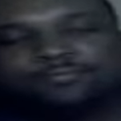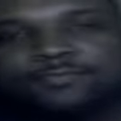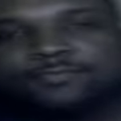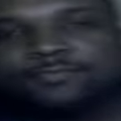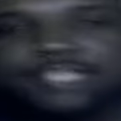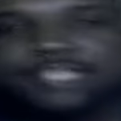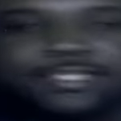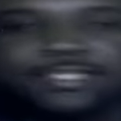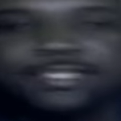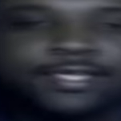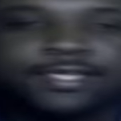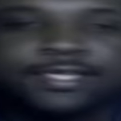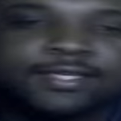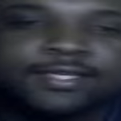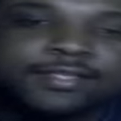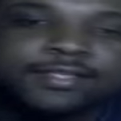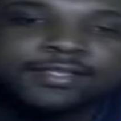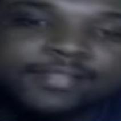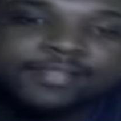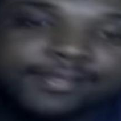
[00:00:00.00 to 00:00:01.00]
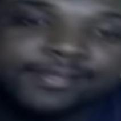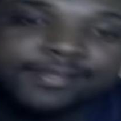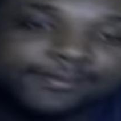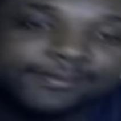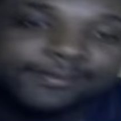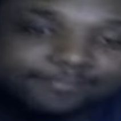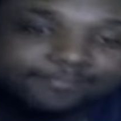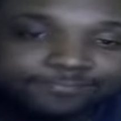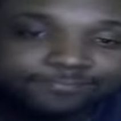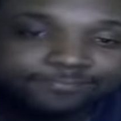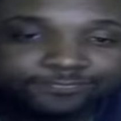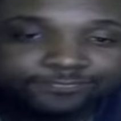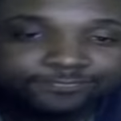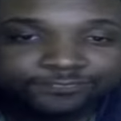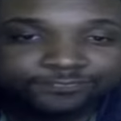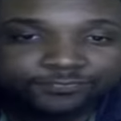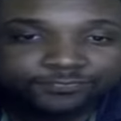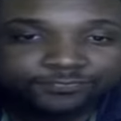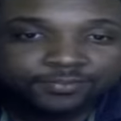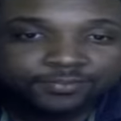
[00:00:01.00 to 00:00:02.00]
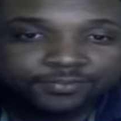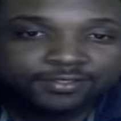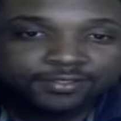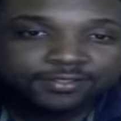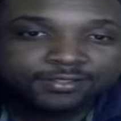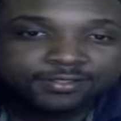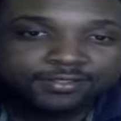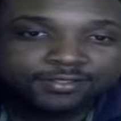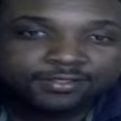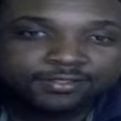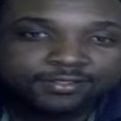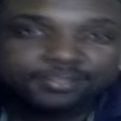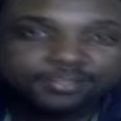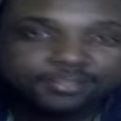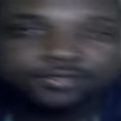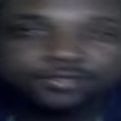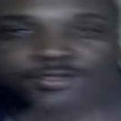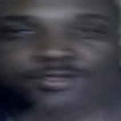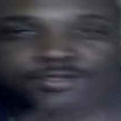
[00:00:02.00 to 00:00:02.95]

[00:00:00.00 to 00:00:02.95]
at the end of the day, you know, you